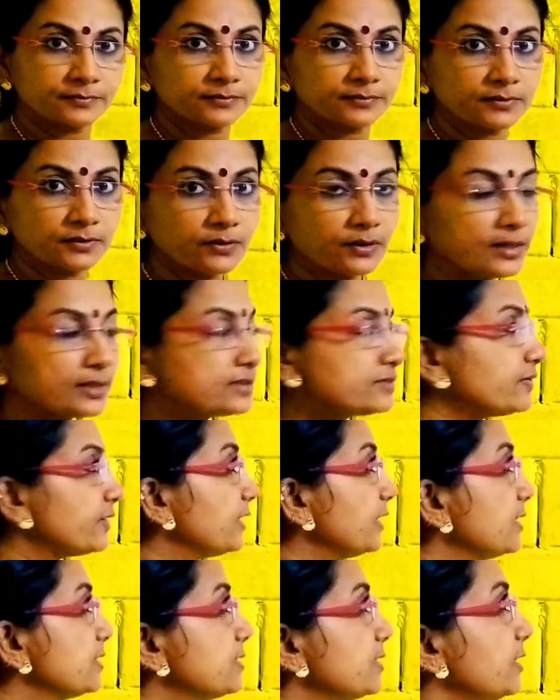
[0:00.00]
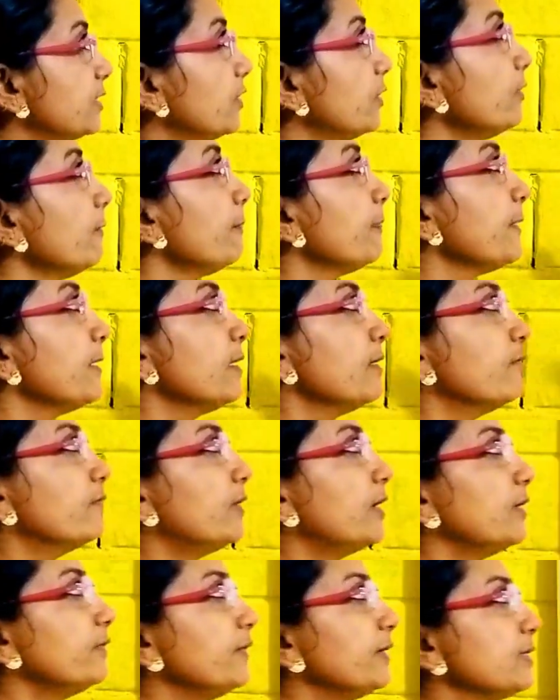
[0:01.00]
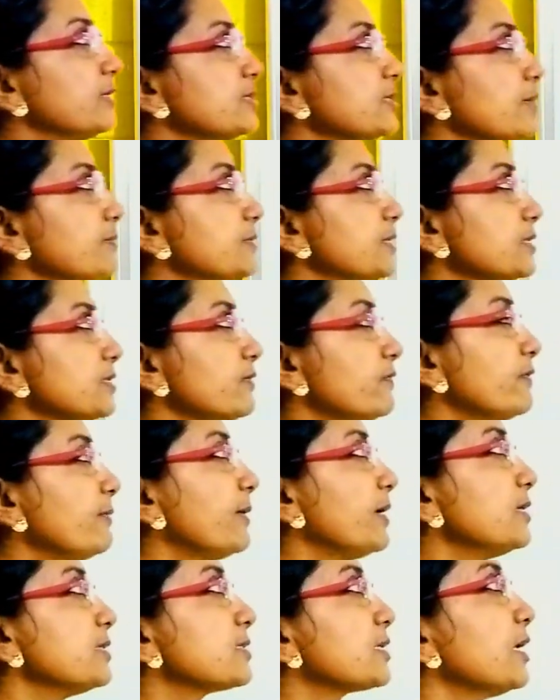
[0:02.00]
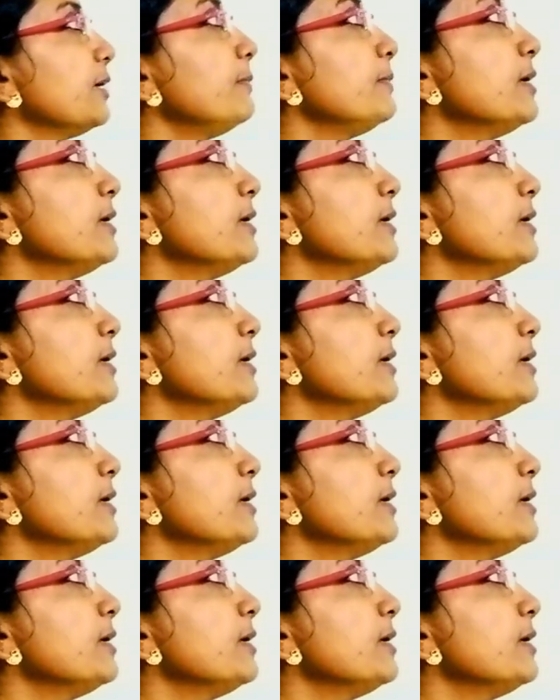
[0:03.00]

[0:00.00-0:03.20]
Okay, it's very easy now. What were the subjects of a manuscript?